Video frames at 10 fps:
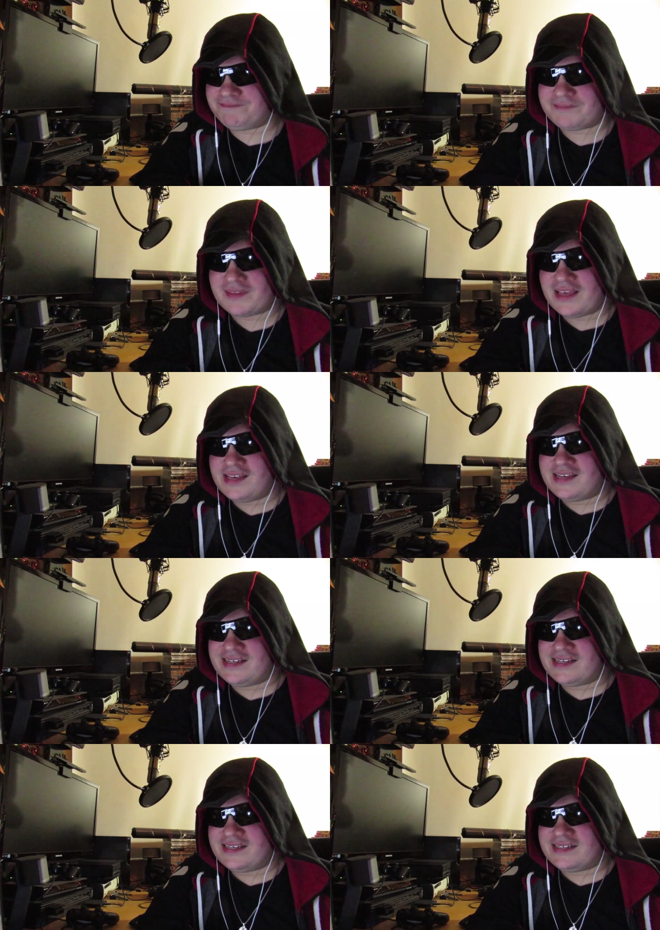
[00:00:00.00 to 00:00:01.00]

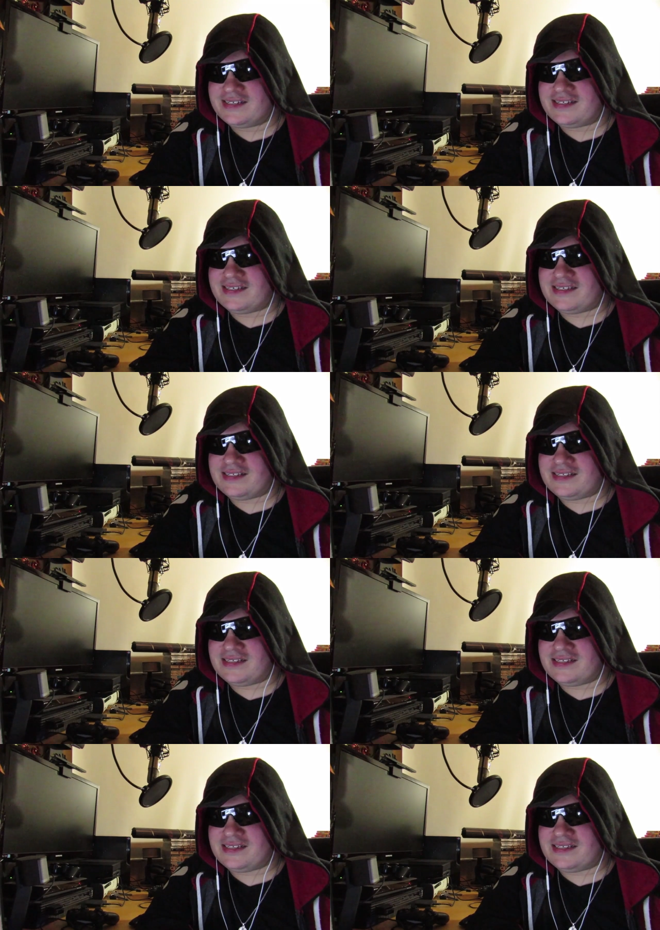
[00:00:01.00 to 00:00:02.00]

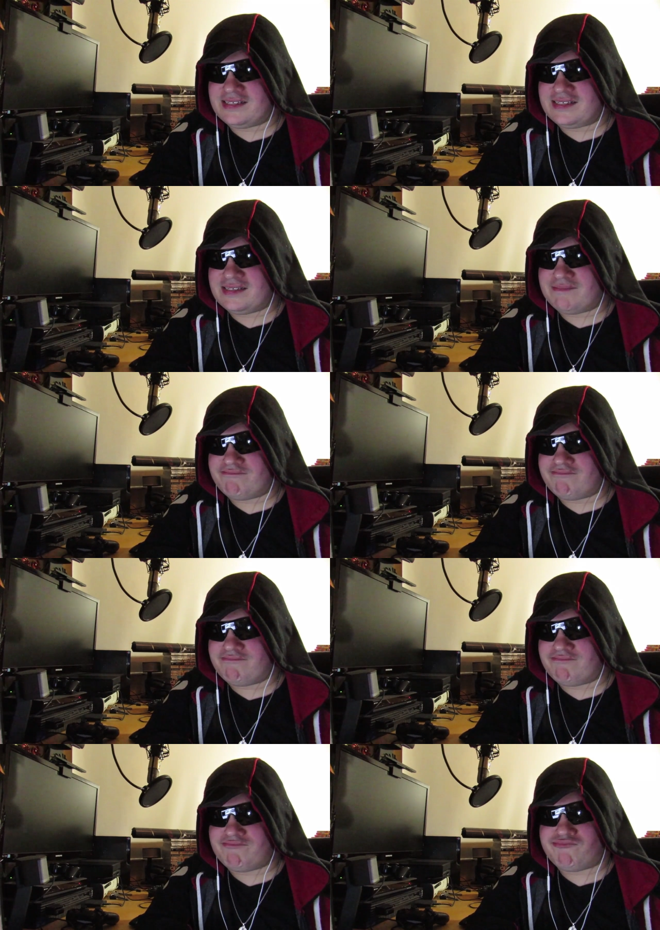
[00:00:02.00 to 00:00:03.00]

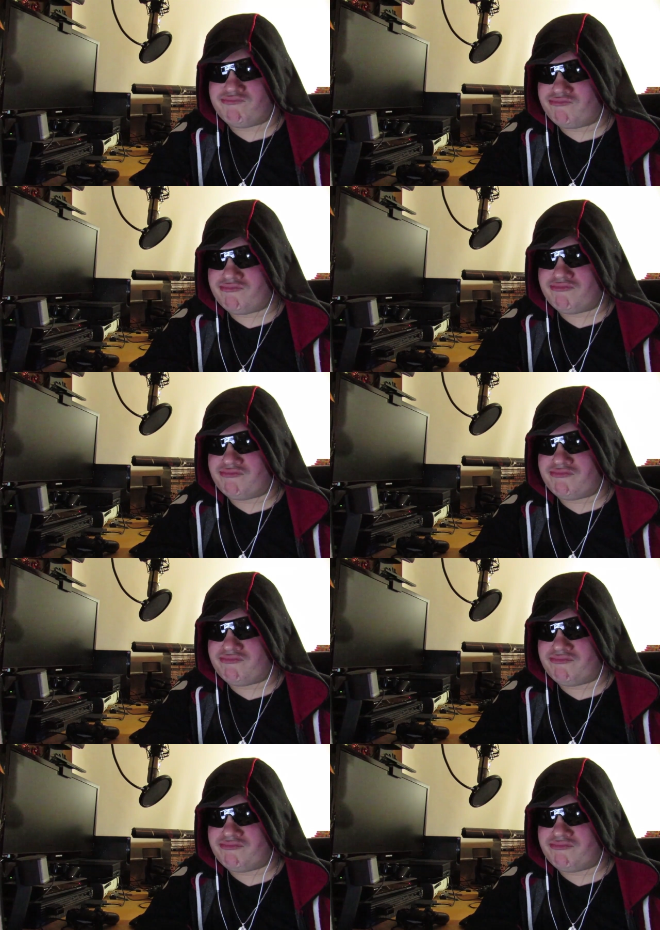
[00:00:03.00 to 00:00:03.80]
Nothing is said.